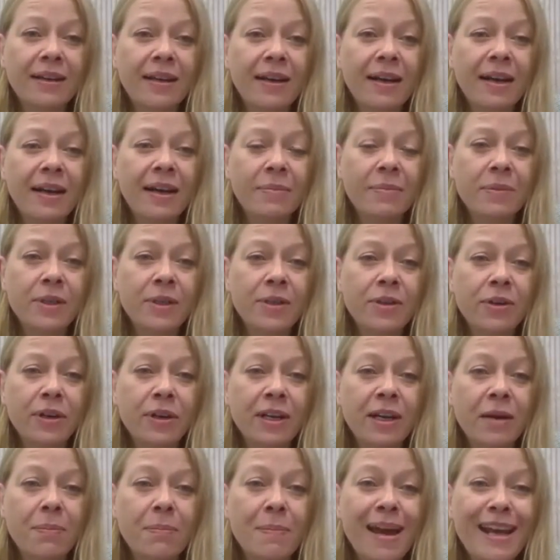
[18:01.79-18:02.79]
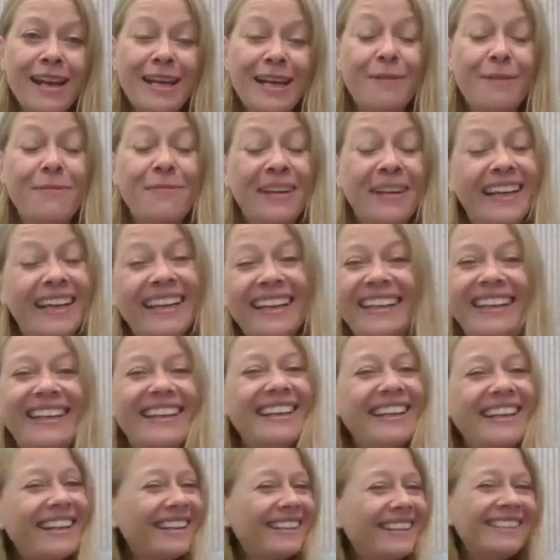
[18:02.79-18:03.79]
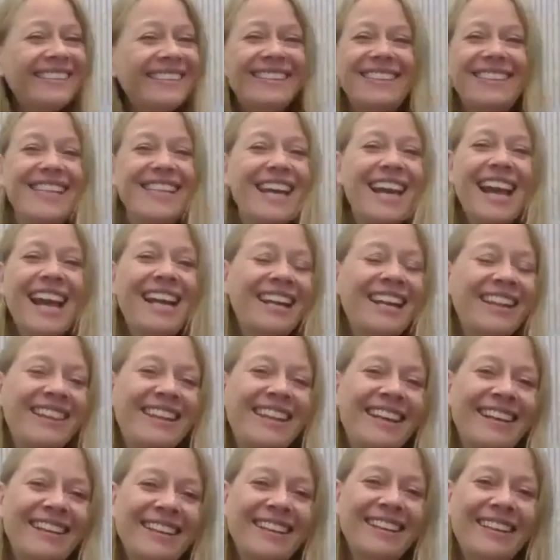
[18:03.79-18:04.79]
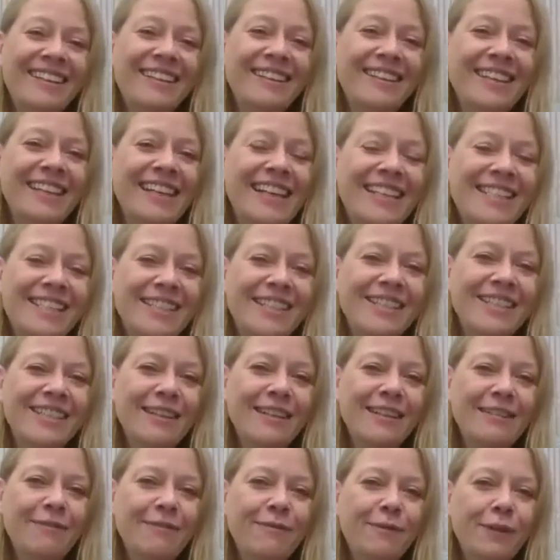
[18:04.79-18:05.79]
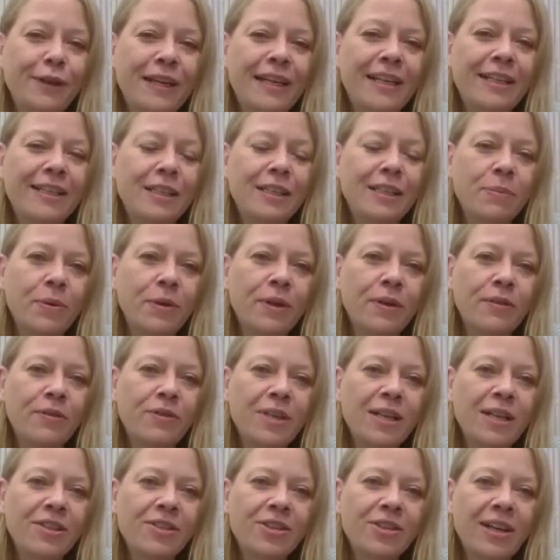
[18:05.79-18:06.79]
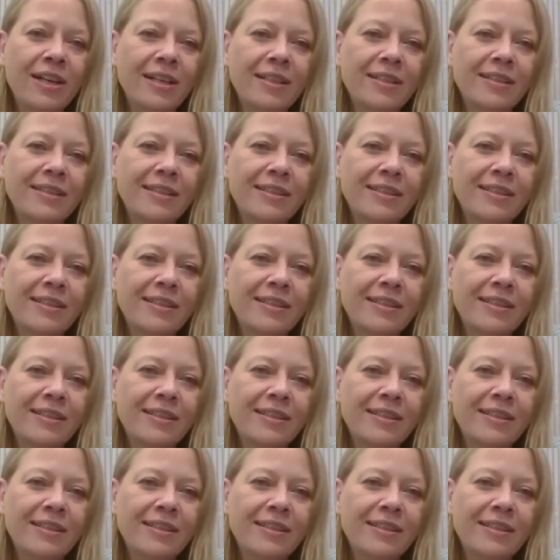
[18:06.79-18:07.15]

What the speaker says: You're not going to make me say anything that isn't fully in support of trans rights.